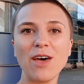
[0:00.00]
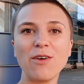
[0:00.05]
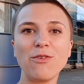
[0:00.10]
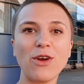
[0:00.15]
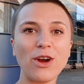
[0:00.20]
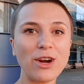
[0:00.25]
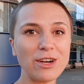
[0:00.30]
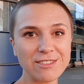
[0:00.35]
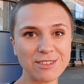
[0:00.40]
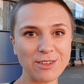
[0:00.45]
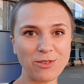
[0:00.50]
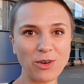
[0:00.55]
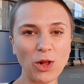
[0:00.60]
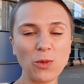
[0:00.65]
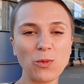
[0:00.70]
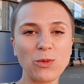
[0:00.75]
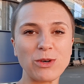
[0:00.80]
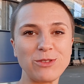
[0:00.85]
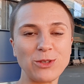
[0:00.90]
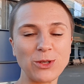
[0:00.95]
First of
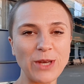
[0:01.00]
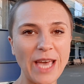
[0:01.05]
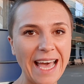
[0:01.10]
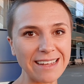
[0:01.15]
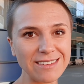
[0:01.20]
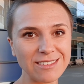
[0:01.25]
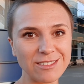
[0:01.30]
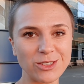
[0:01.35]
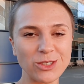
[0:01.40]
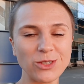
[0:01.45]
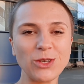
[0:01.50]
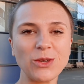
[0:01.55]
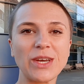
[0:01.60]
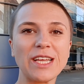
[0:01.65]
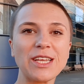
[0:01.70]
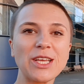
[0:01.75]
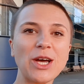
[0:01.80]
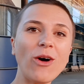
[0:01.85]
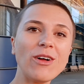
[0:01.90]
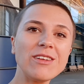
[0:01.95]
all, what you can do, you
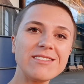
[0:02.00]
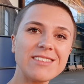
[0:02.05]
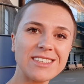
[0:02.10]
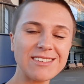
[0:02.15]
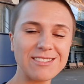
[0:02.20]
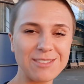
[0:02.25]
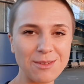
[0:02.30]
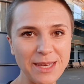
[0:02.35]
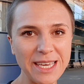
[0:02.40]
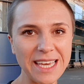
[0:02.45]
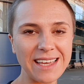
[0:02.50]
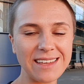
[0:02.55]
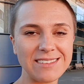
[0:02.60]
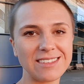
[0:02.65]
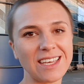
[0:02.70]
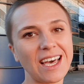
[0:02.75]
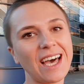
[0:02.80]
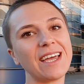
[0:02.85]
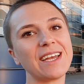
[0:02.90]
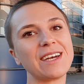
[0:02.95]
can contact me and
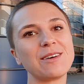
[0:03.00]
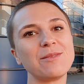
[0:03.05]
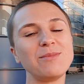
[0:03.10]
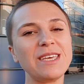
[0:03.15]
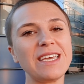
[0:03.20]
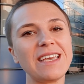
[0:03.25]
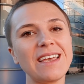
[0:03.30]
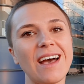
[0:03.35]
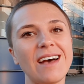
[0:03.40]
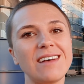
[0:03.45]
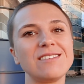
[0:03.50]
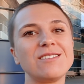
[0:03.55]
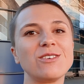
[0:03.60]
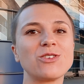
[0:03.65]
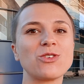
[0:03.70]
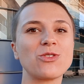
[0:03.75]
hire me as your